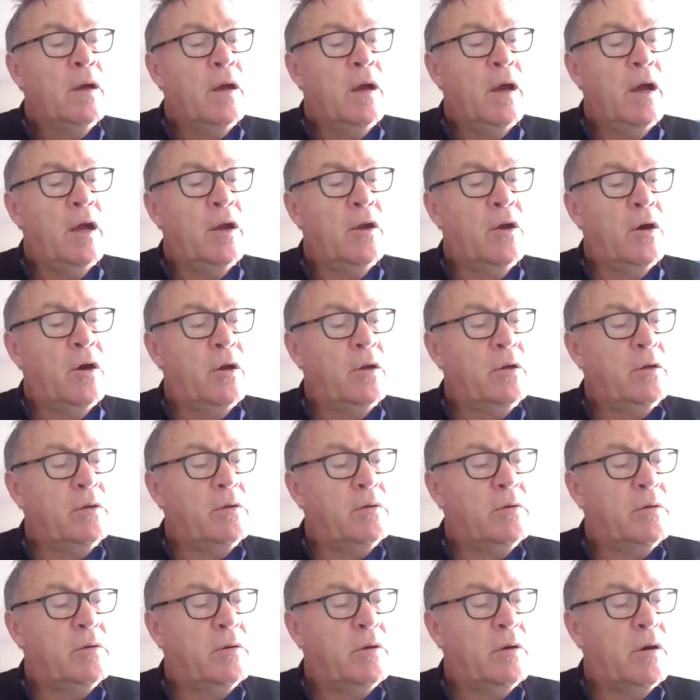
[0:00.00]
I
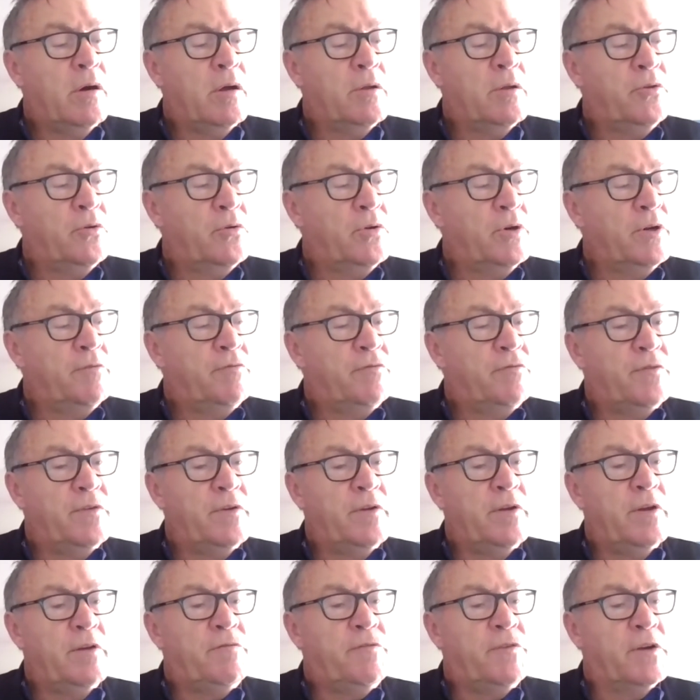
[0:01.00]
thought
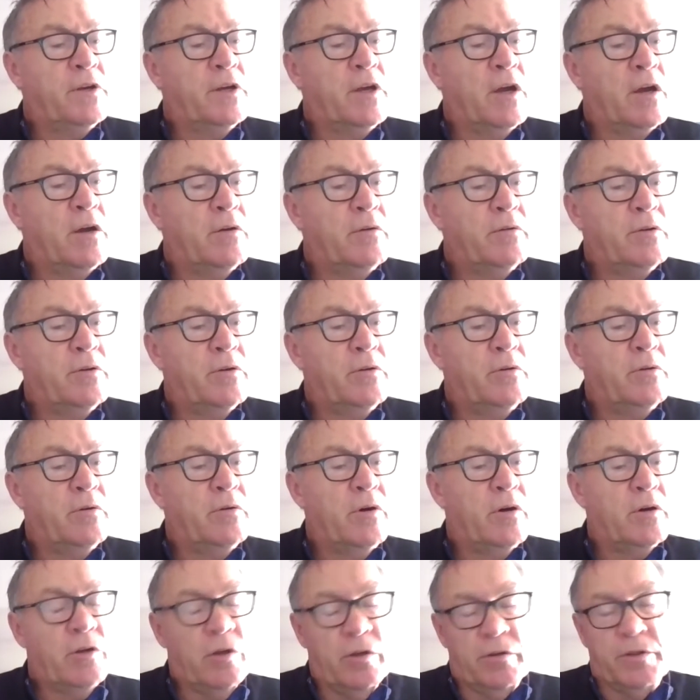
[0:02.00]
if you're going to,
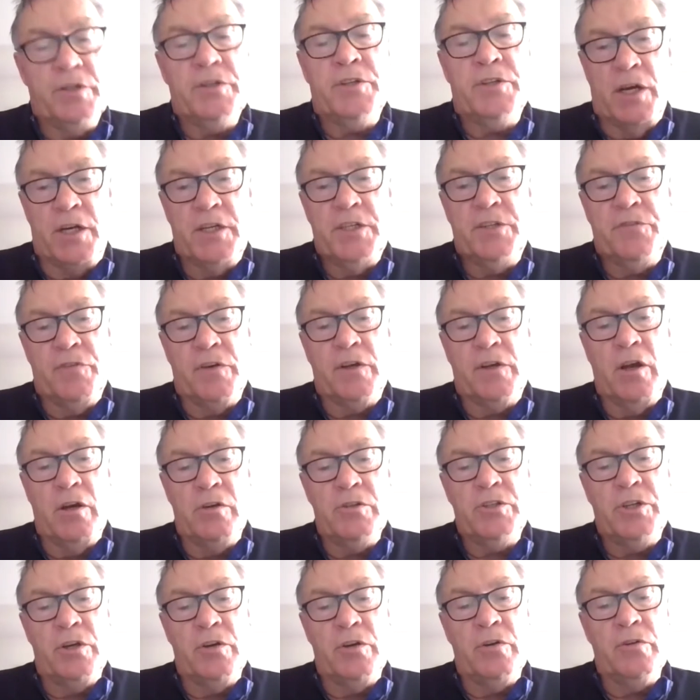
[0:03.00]
I got the taste for
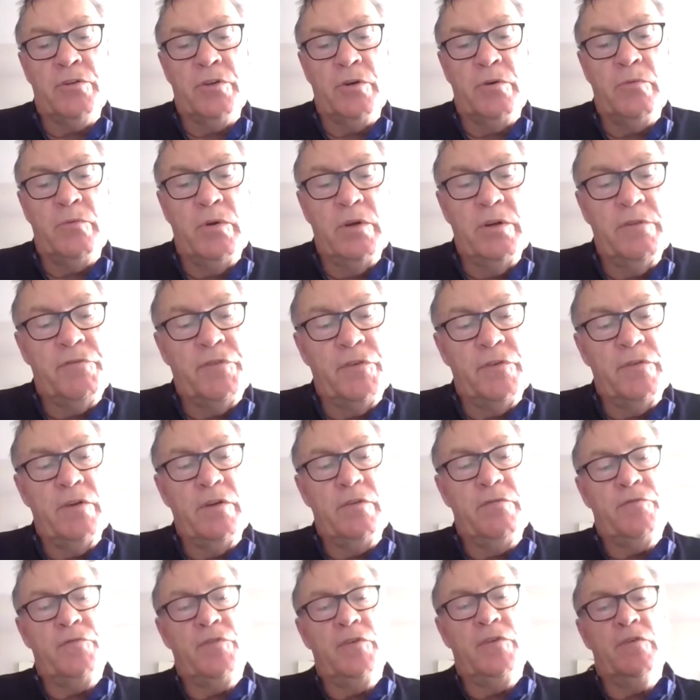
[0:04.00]
coaching. I thought, well, if
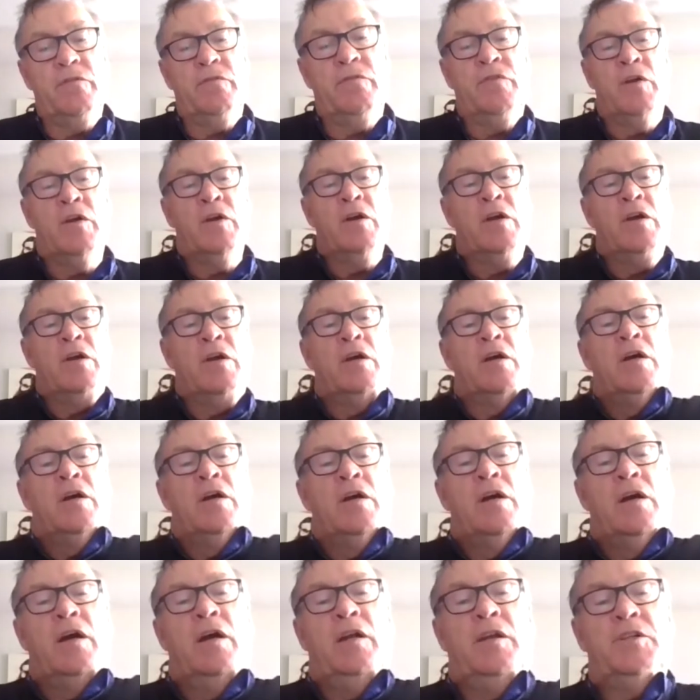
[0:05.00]
you've,
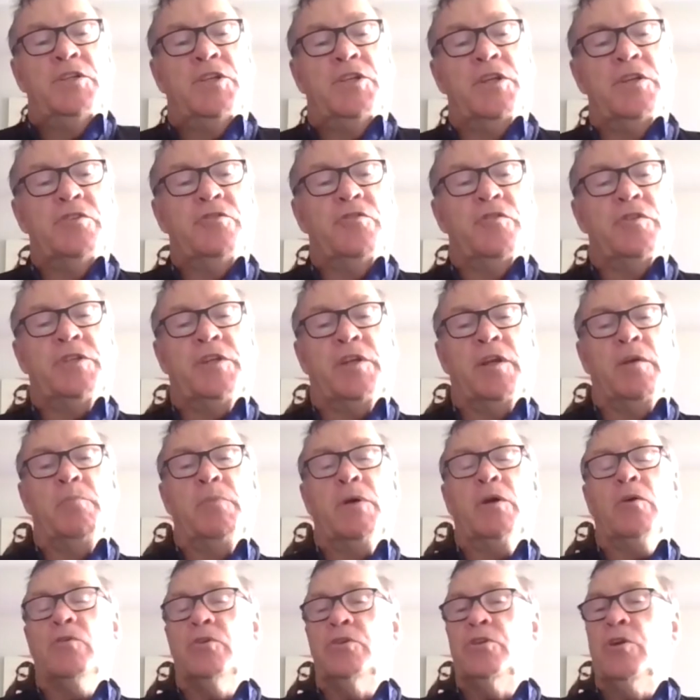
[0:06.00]
and it's interesting
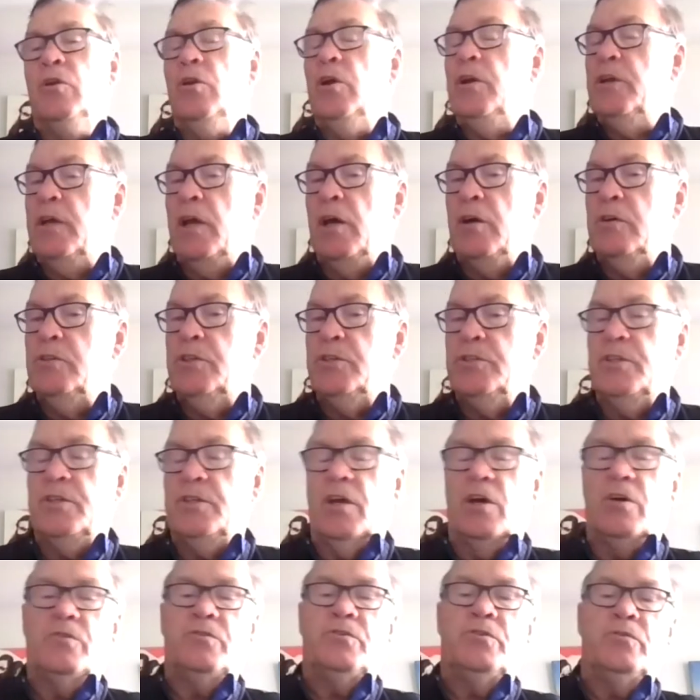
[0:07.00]
because a lot of coaches
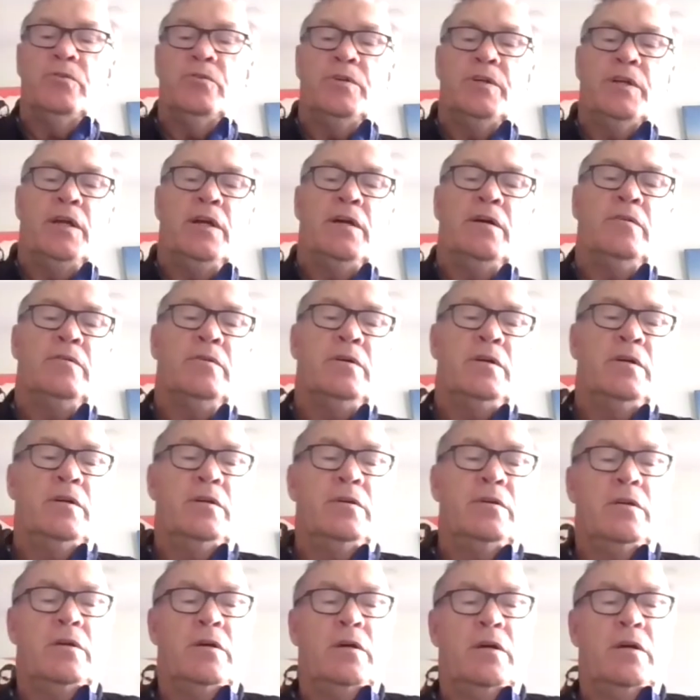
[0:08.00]
don't do it now, and